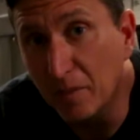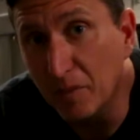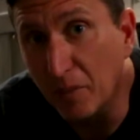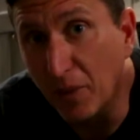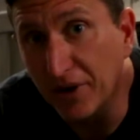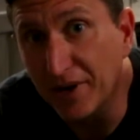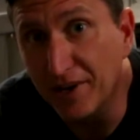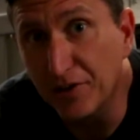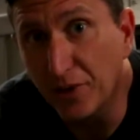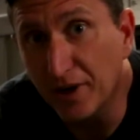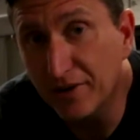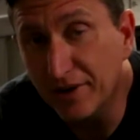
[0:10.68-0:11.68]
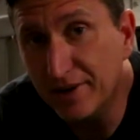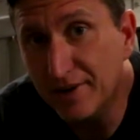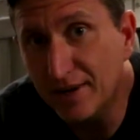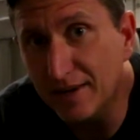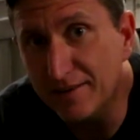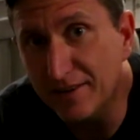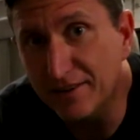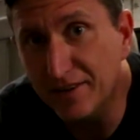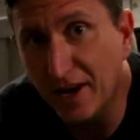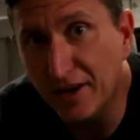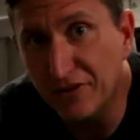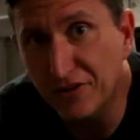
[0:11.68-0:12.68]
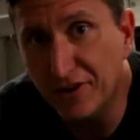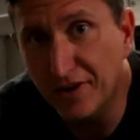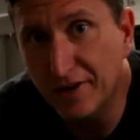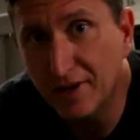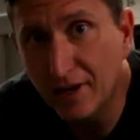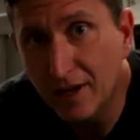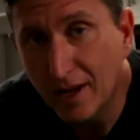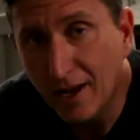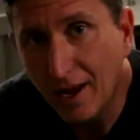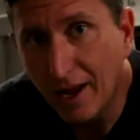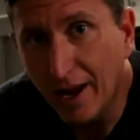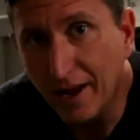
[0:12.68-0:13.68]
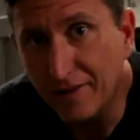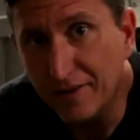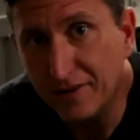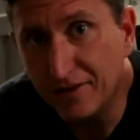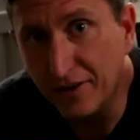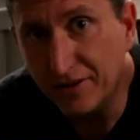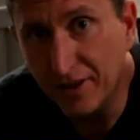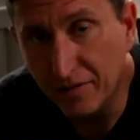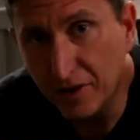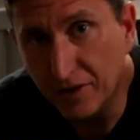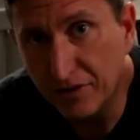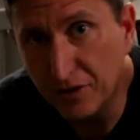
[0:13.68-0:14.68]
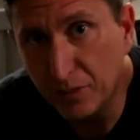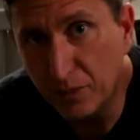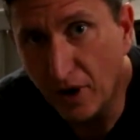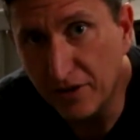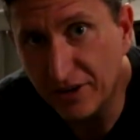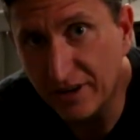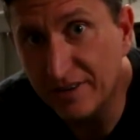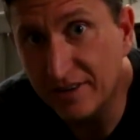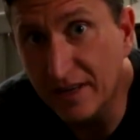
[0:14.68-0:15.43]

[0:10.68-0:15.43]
I am the marketing director here at TCI Engineering, and this is our 72 Project